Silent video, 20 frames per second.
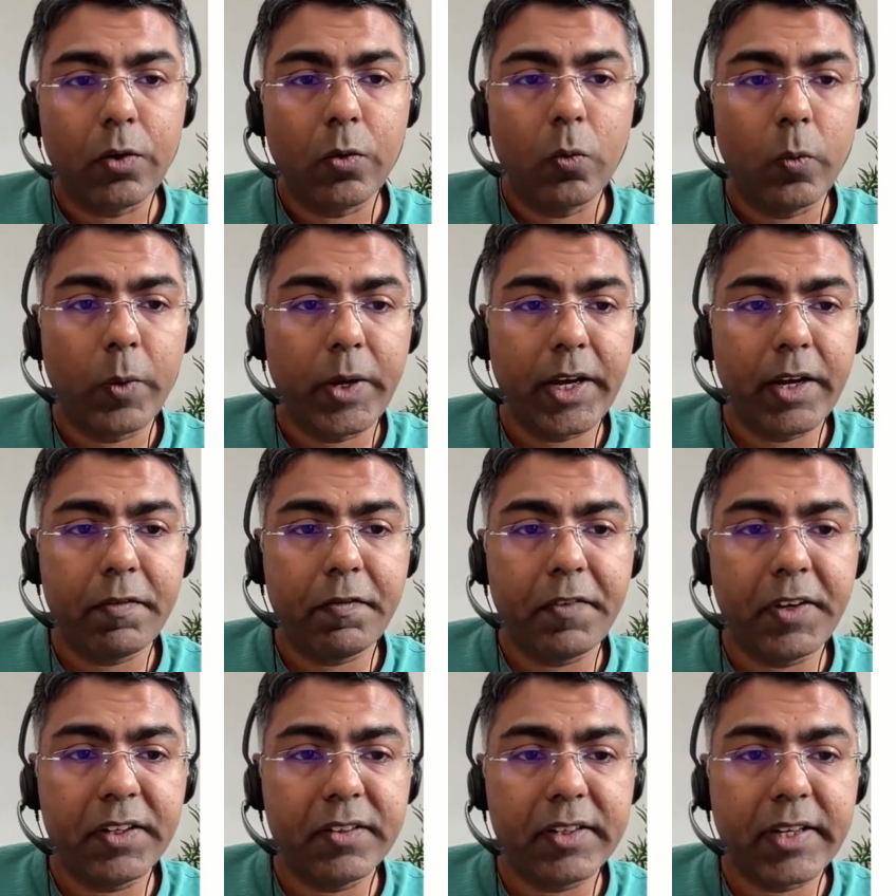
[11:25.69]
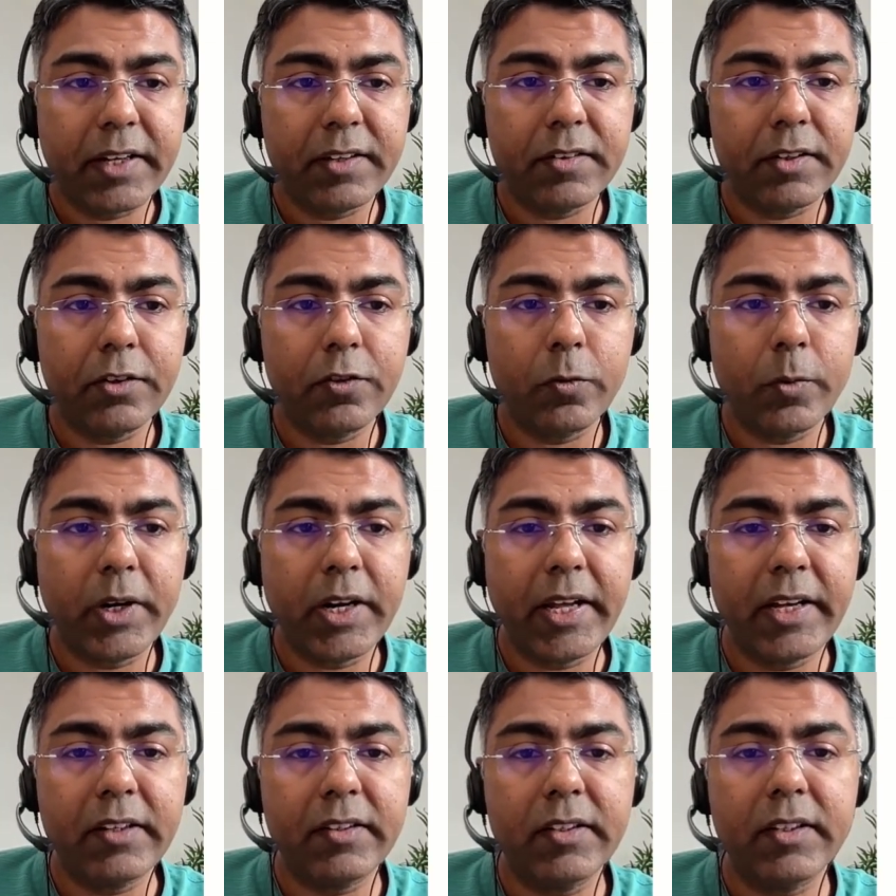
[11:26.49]
where fixed assets were
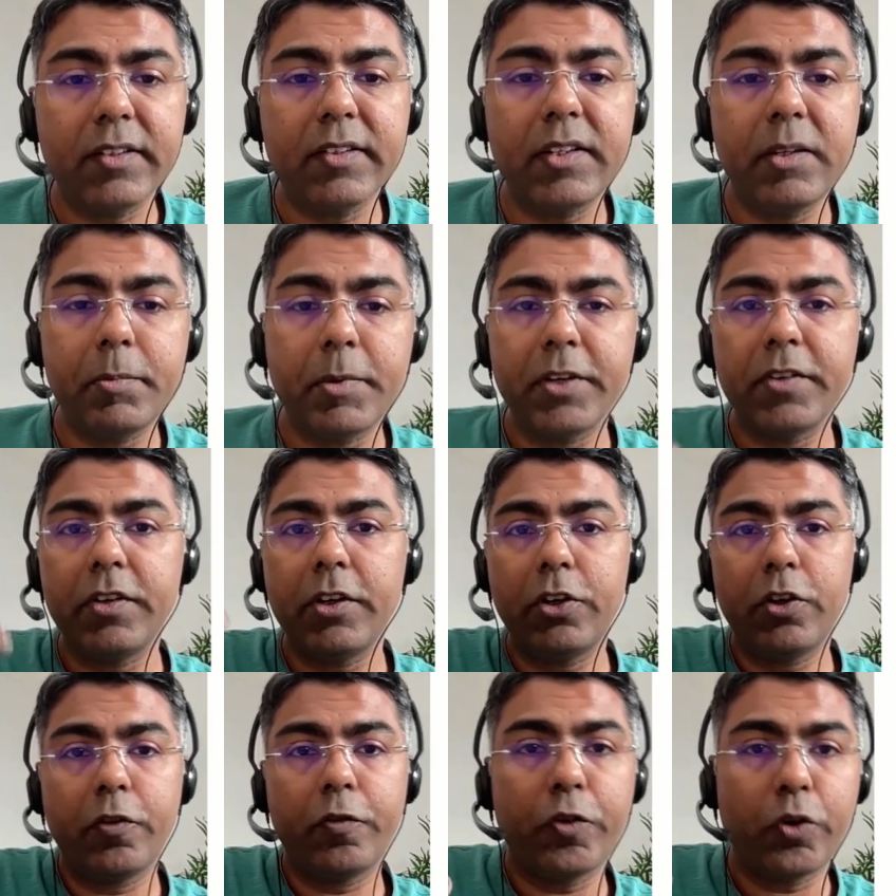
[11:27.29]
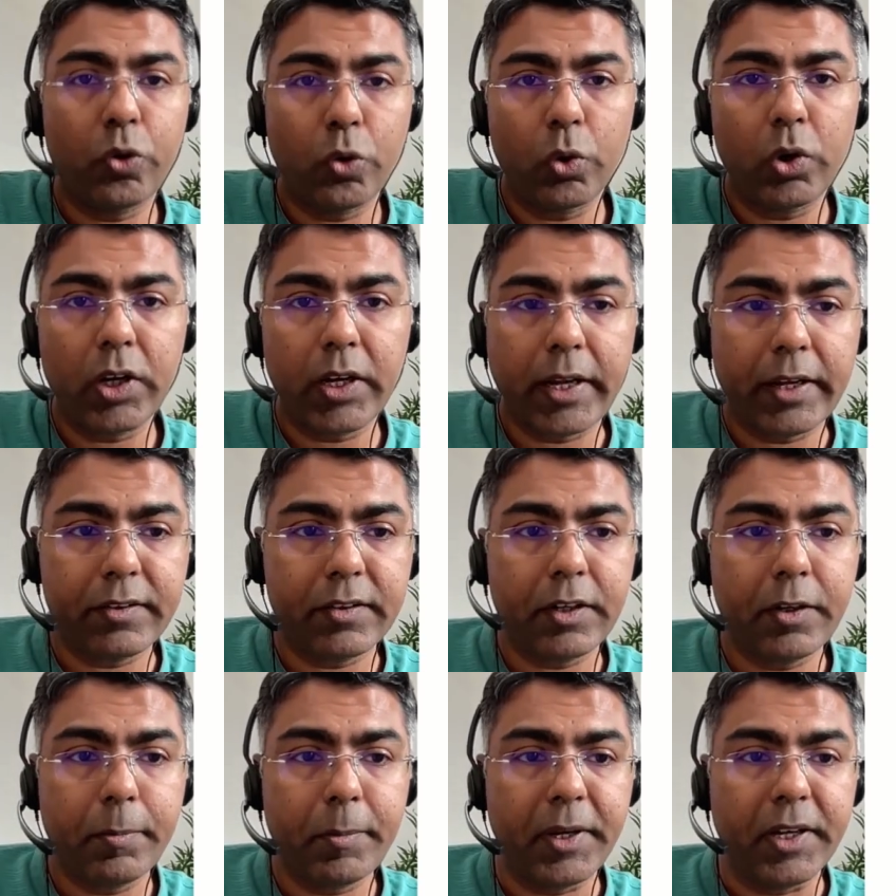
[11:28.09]
like 60% of your total
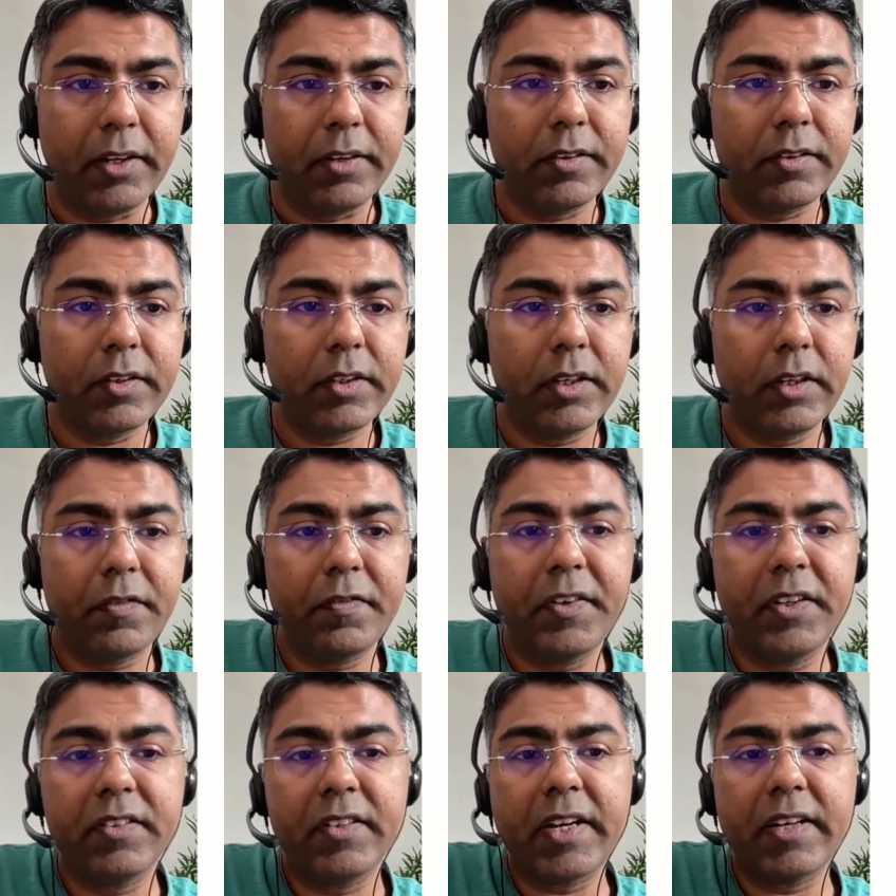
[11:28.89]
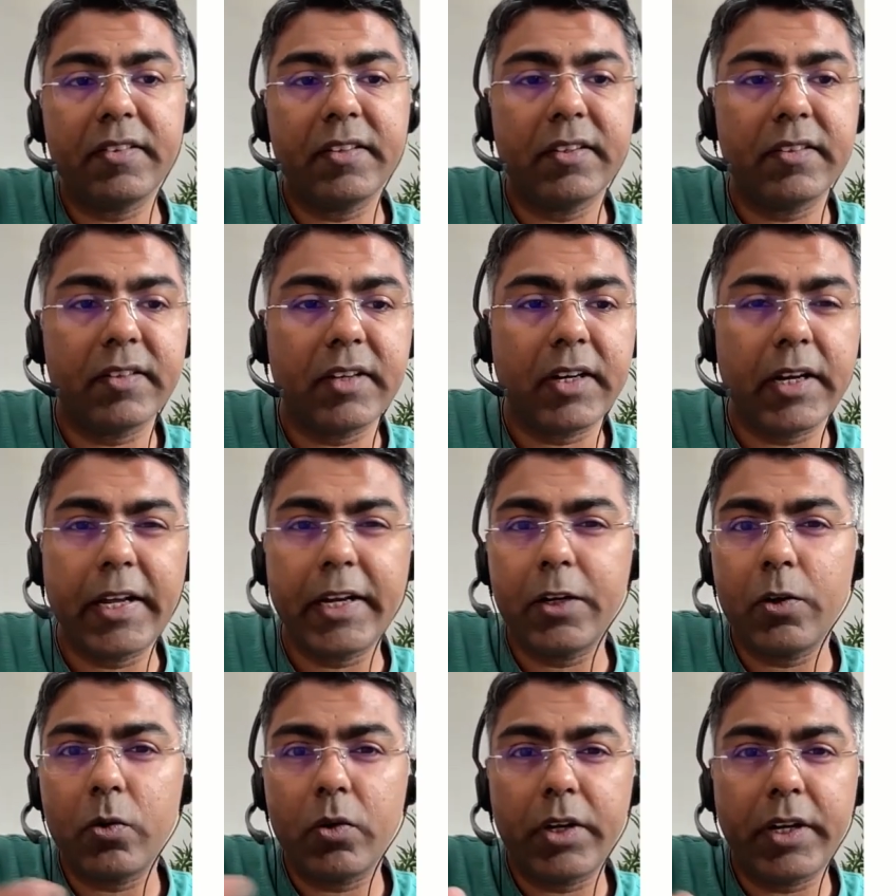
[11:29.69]
asset base, here fixed assets are
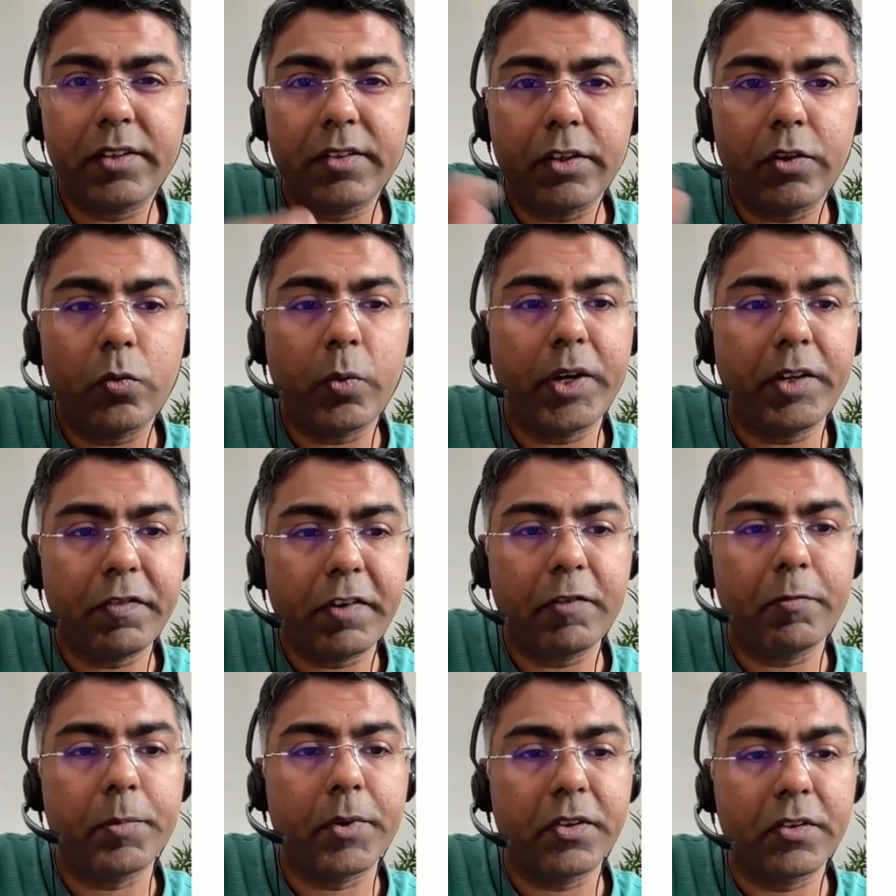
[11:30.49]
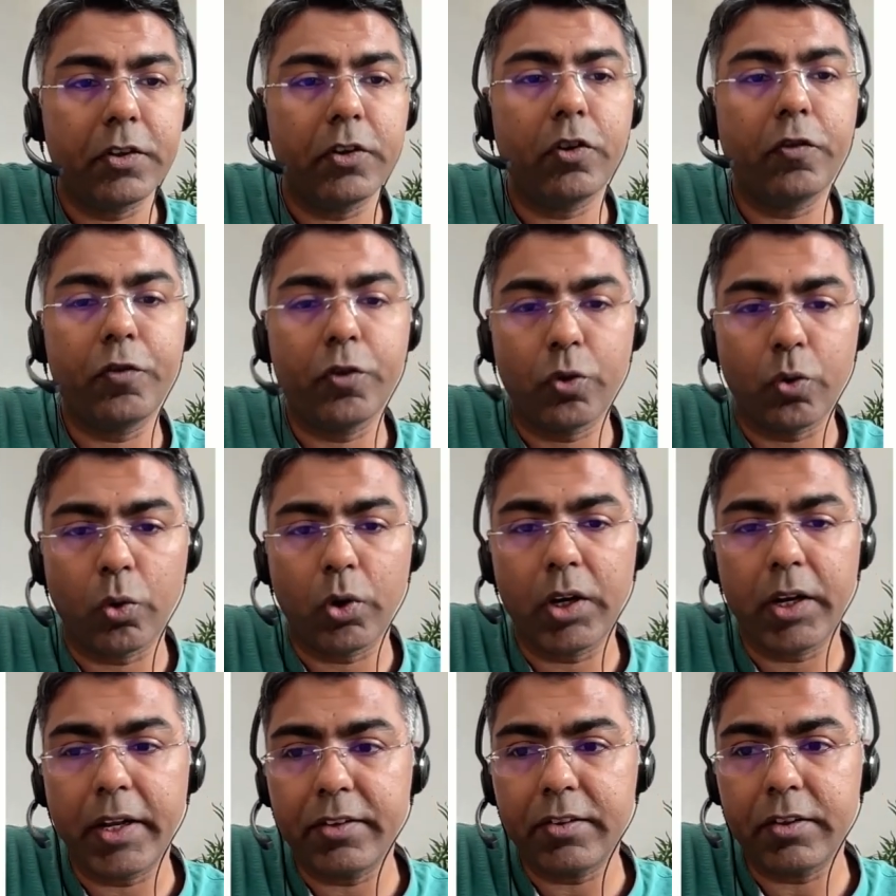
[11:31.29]
like less than 25% of your
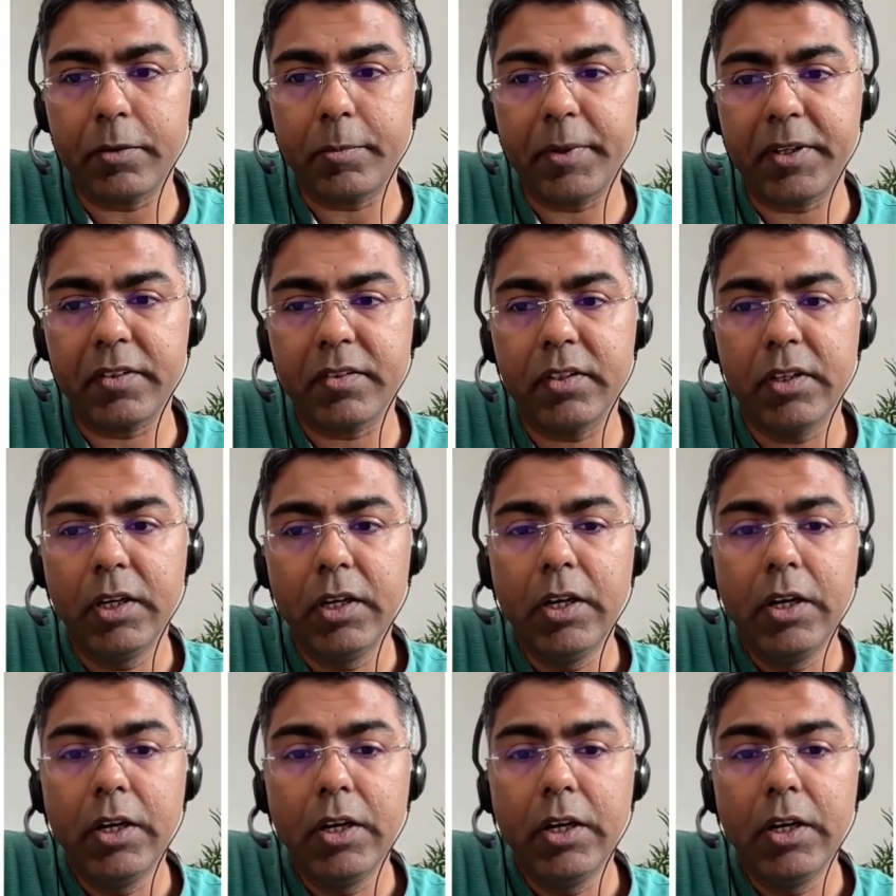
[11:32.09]
total asset base.